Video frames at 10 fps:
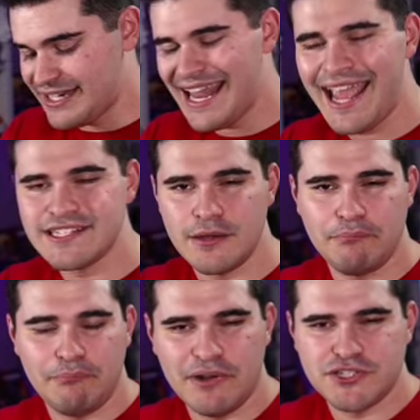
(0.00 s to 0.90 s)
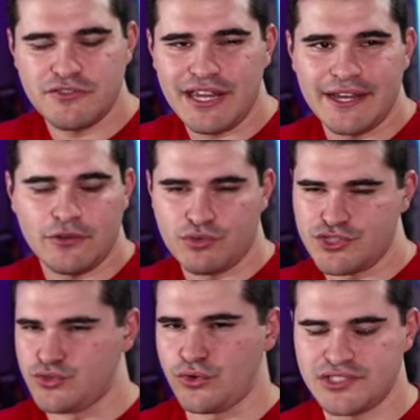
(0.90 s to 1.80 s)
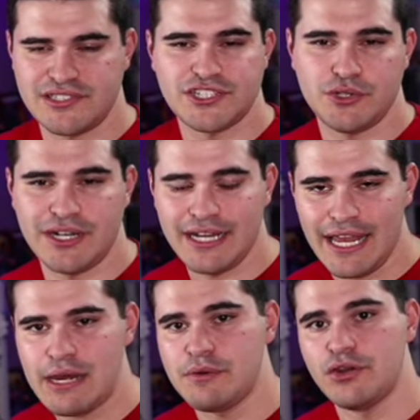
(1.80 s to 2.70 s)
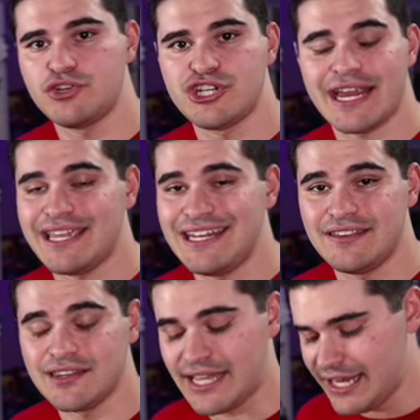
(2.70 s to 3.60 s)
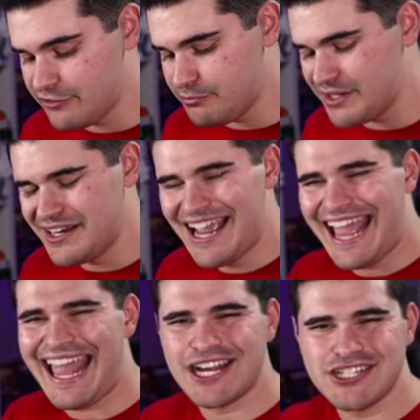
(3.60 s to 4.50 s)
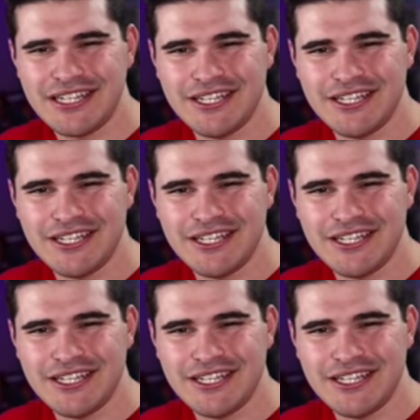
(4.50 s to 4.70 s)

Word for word: Yeah, it's a bunch of like resources that you can gain when you check it in the life, but actually